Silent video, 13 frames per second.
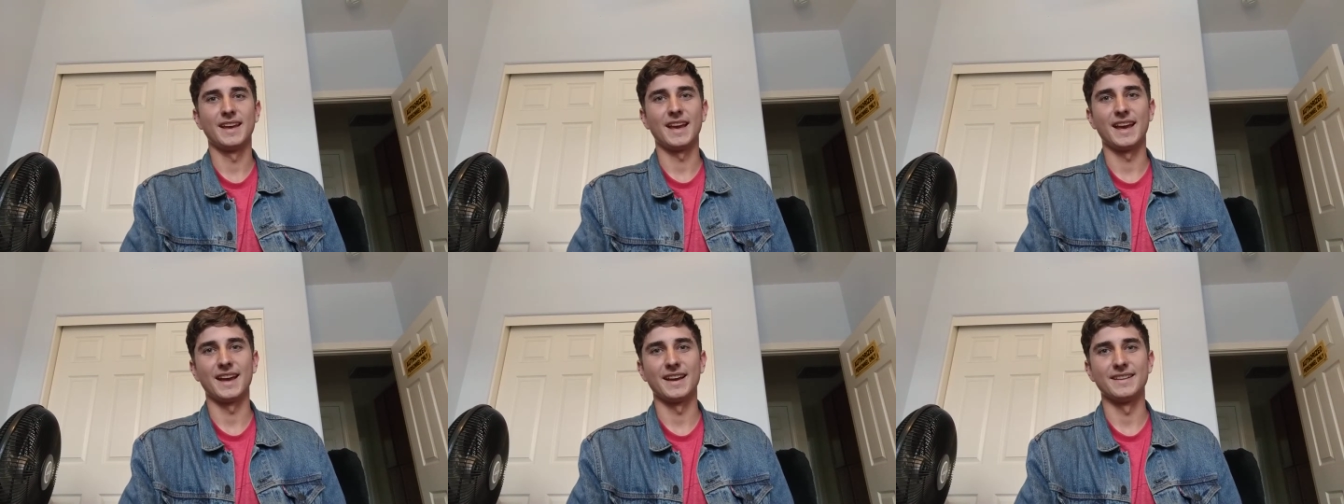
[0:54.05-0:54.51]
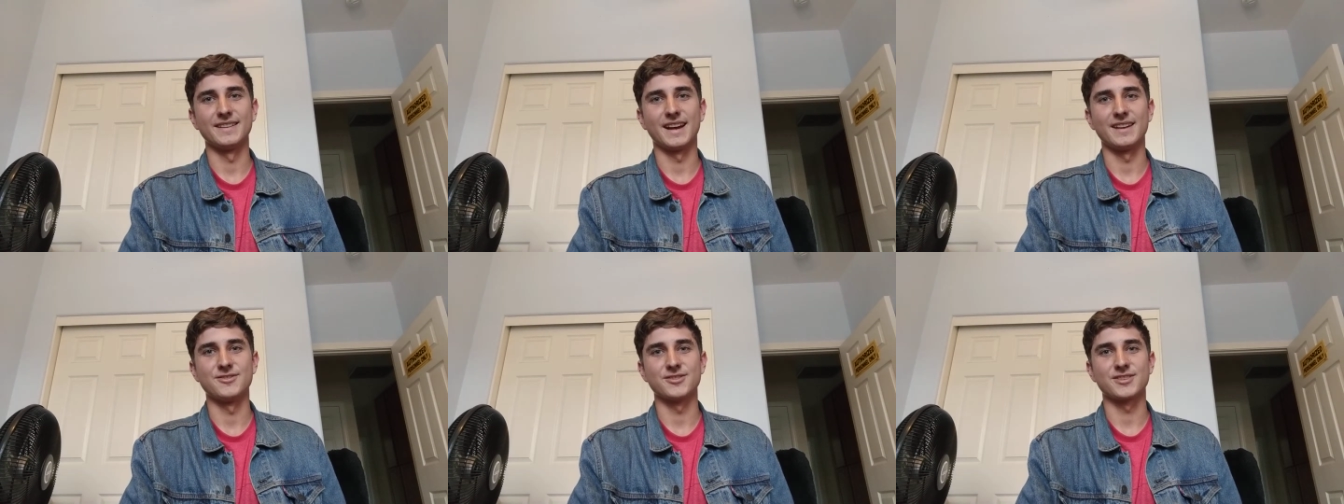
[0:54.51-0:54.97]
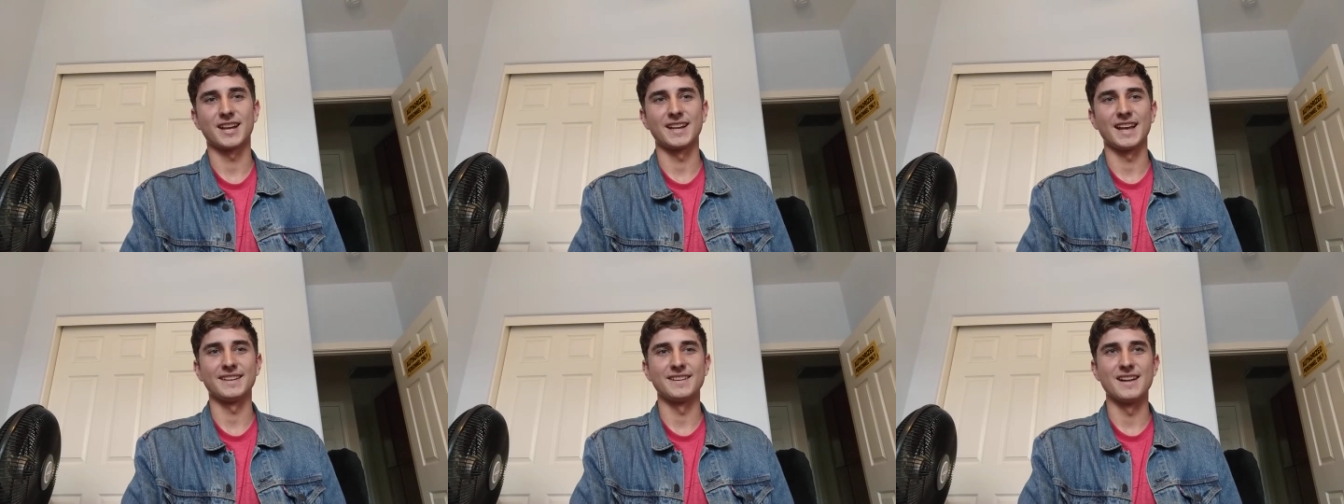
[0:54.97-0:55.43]
And I just
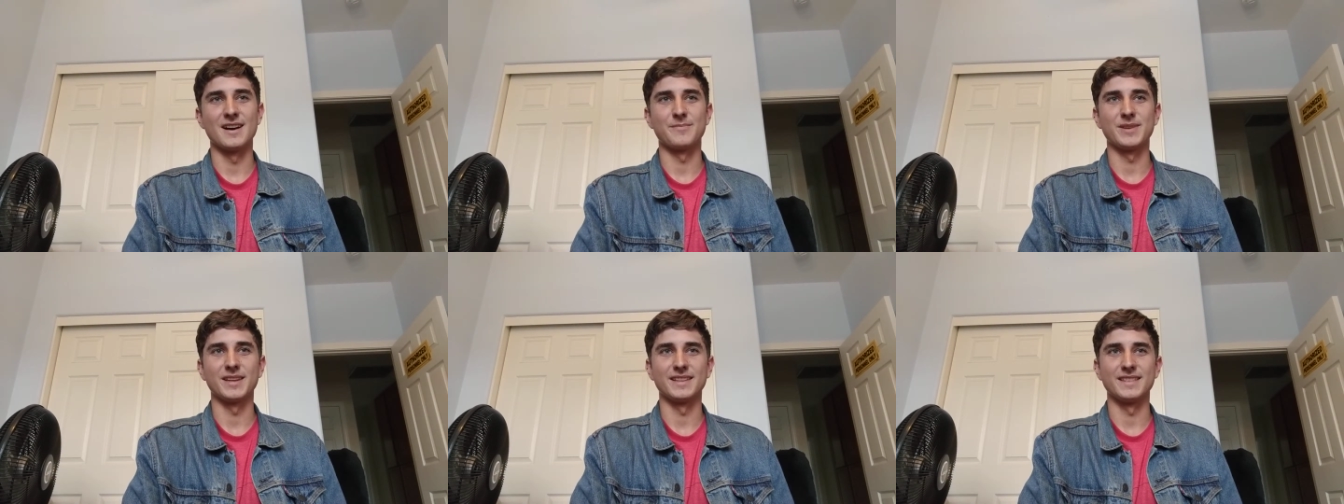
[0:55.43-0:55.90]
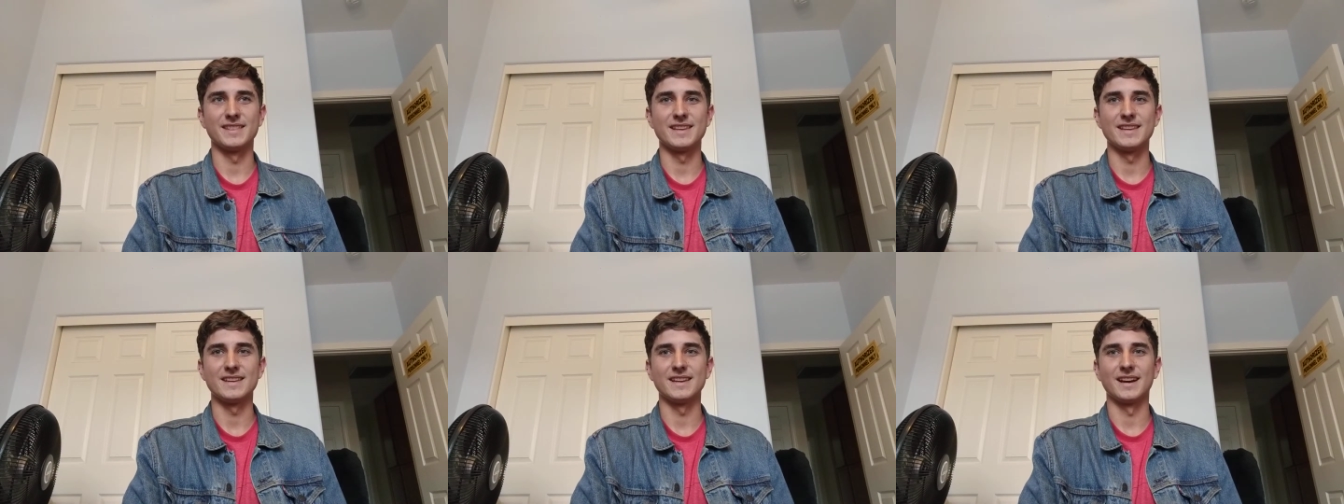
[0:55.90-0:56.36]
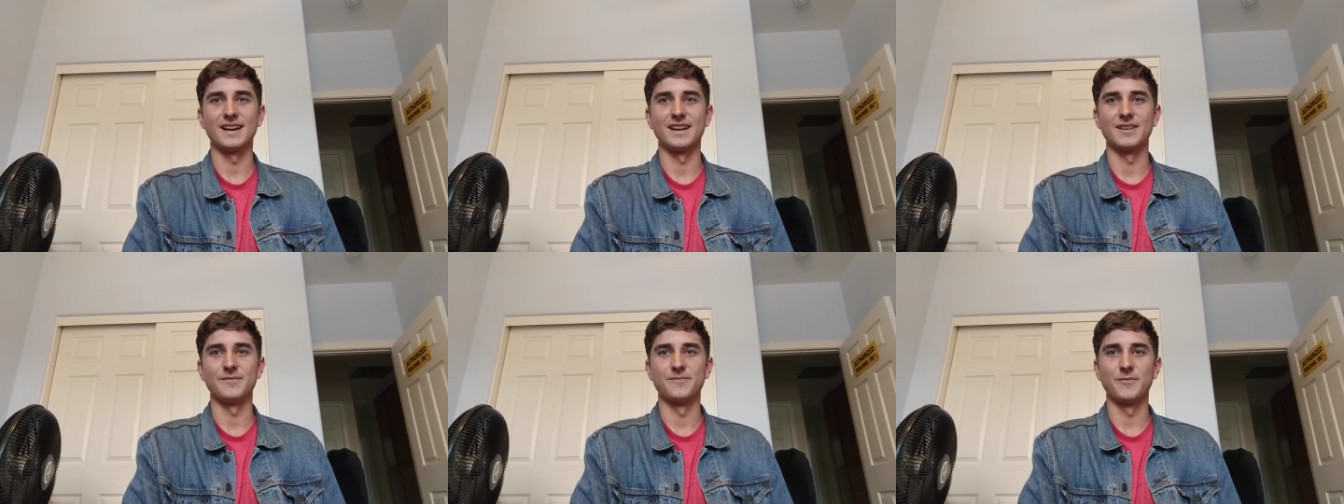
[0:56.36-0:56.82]
kind of ended up in the
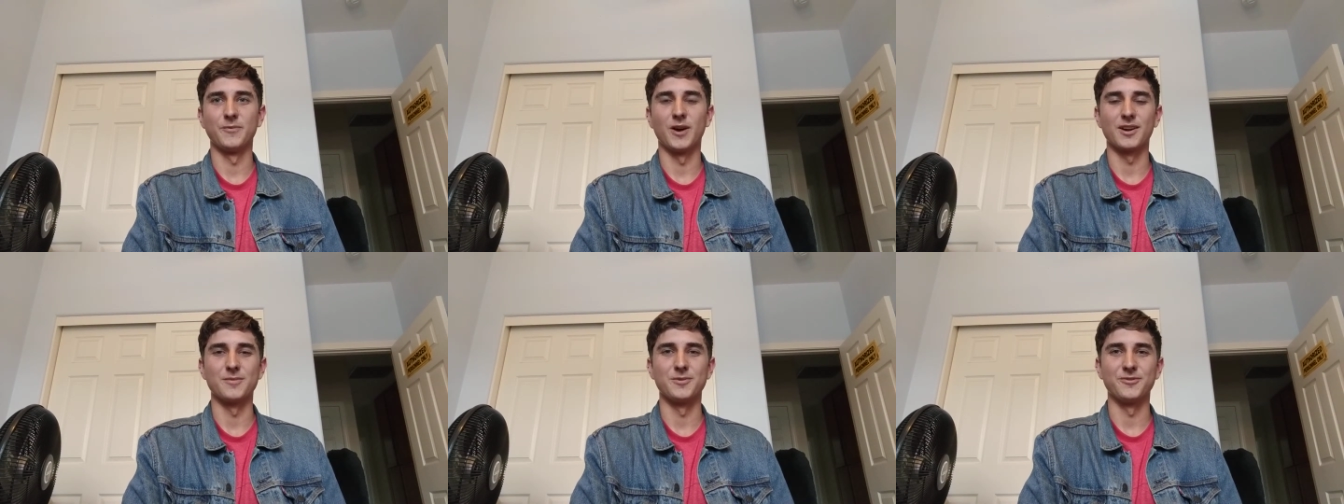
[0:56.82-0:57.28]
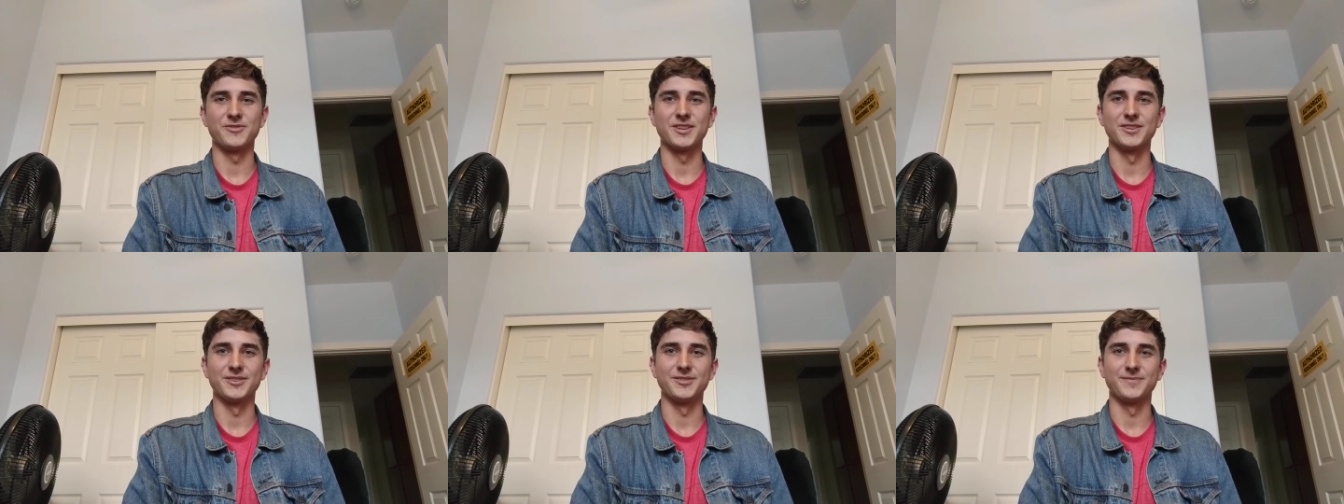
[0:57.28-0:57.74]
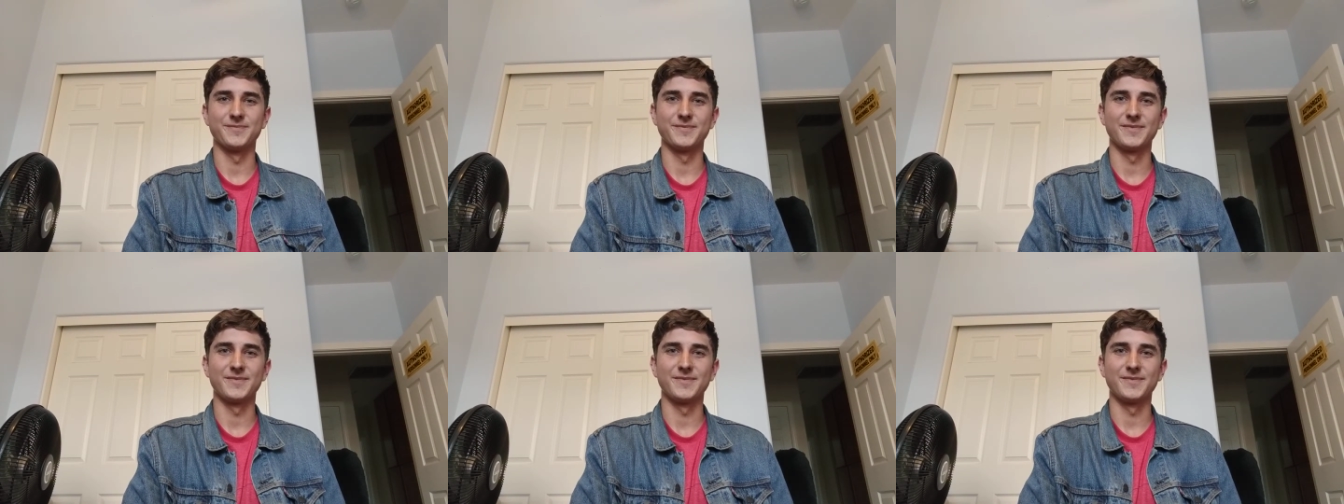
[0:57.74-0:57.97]
uh, wearable field.